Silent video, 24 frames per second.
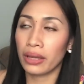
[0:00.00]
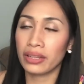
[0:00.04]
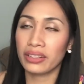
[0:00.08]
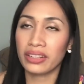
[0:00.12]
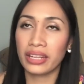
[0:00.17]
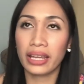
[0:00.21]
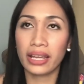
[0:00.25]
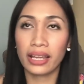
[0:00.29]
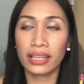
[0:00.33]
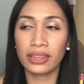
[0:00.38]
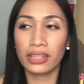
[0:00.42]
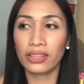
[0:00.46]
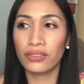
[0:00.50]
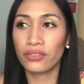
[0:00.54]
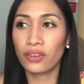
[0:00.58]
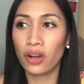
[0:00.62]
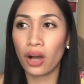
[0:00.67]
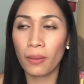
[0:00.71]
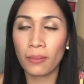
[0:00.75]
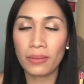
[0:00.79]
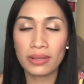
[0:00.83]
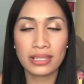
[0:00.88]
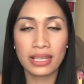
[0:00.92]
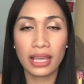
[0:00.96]
negative
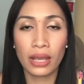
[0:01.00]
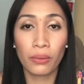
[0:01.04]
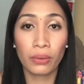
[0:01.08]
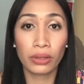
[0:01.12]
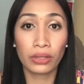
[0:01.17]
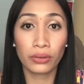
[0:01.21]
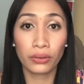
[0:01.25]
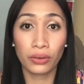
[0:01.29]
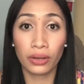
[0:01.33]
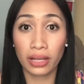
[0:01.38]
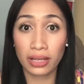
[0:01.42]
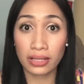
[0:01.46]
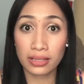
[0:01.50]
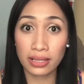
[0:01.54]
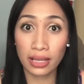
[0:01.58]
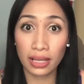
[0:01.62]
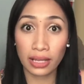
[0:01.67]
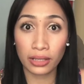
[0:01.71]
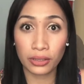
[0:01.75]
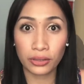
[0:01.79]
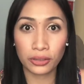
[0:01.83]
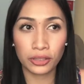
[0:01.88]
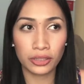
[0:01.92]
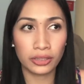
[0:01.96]
comments. Ewan ko lang sa
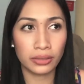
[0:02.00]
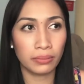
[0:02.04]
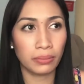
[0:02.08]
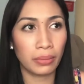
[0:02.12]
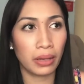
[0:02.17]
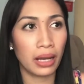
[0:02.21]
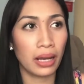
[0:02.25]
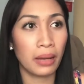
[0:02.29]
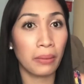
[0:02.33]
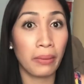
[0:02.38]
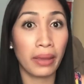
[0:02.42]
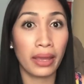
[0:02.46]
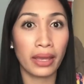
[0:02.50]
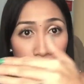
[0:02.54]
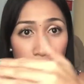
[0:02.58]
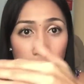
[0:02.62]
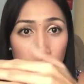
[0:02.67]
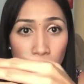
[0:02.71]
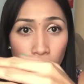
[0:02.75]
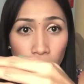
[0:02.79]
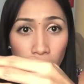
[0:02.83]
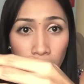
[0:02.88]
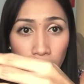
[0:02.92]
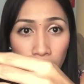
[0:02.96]
likod pa kami.
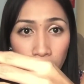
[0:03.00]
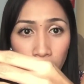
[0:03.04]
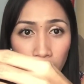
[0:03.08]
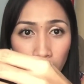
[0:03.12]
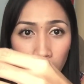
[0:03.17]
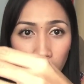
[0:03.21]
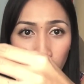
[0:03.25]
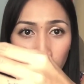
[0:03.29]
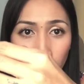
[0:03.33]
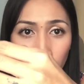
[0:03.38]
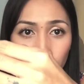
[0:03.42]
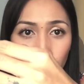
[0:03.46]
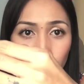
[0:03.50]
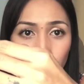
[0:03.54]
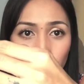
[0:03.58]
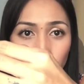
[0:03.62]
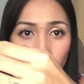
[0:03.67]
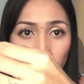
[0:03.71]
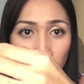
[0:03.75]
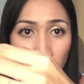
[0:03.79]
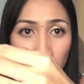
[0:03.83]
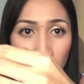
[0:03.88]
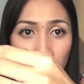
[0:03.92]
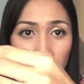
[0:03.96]
This one, the
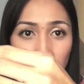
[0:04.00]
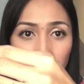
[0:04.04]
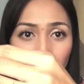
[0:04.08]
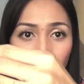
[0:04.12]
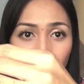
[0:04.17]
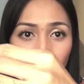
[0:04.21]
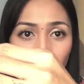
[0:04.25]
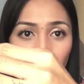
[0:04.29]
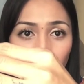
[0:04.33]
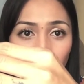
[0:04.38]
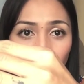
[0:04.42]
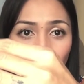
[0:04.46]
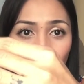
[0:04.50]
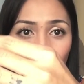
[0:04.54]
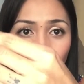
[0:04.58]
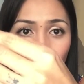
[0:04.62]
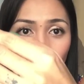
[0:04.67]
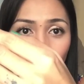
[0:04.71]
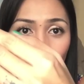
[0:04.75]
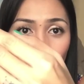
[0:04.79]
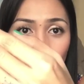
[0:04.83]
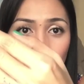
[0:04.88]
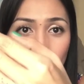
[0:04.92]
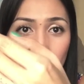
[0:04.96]
Chinese character
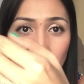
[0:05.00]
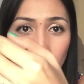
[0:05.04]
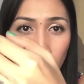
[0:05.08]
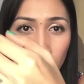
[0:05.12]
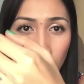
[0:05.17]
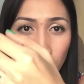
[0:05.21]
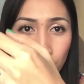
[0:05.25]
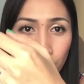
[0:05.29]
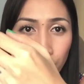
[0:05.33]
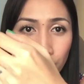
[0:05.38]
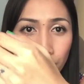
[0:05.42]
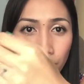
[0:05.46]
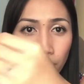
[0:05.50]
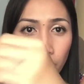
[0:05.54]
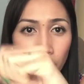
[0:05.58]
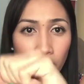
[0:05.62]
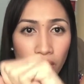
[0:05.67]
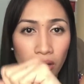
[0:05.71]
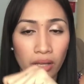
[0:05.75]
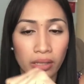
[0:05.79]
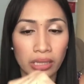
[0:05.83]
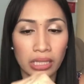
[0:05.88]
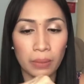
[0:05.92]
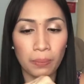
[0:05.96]
for wisdom.
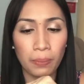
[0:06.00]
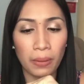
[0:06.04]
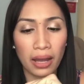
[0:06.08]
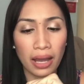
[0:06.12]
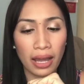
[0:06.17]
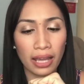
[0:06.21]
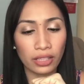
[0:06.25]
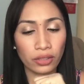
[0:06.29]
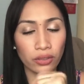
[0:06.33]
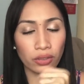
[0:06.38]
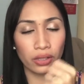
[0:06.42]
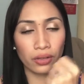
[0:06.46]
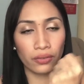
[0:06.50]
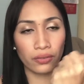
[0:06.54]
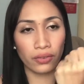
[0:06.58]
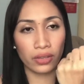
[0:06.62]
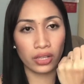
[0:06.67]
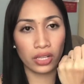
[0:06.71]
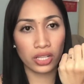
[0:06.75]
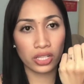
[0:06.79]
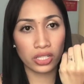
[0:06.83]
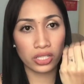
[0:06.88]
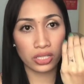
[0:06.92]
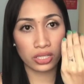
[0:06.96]
Hindi pa nga ito
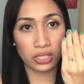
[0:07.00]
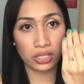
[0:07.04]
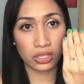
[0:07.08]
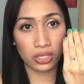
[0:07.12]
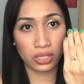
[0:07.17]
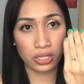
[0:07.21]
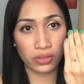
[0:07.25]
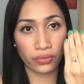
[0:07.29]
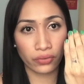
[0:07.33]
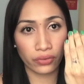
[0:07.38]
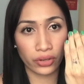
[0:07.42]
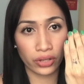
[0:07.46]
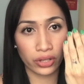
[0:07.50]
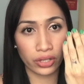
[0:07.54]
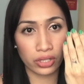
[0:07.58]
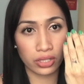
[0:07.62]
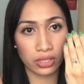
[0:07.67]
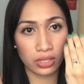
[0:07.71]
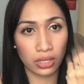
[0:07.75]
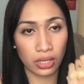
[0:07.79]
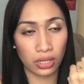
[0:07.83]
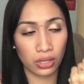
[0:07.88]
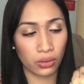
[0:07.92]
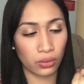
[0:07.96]
na-finish. It's just
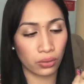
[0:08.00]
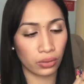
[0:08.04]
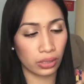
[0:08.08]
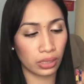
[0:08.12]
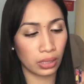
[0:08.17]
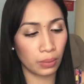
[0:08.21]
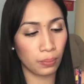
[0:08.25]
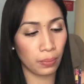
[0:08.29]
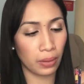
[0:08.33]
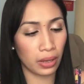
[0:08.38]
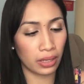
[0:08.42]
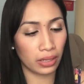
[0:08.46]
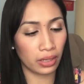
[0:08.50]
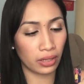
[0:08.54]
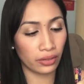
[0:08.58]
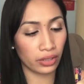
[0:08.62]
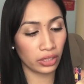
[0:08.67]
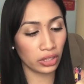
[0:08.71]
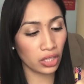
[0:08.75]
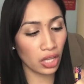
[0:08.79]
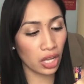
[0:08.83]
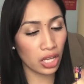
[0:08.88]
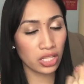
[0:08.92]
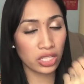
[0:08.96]
first, ano, hindi pa
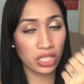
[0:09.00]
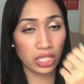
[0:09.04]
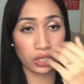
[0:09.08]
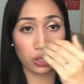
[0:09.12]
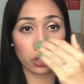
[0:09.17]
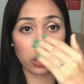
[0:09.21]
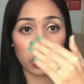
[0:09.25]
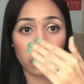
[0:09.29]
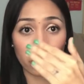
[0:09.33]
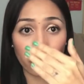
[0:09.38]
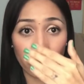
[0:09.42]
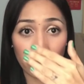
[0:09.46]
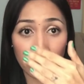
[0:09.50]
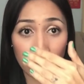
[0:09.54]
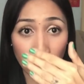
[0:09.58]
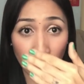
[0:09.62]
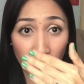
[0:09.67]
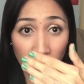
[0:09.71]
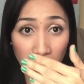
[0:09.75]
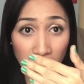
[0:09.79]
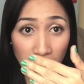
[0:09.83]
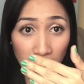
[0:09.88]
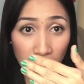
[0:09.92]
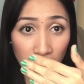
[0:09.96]
na-retouch. It's
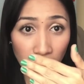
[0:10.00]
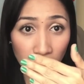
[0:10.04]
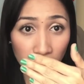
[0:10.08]
faded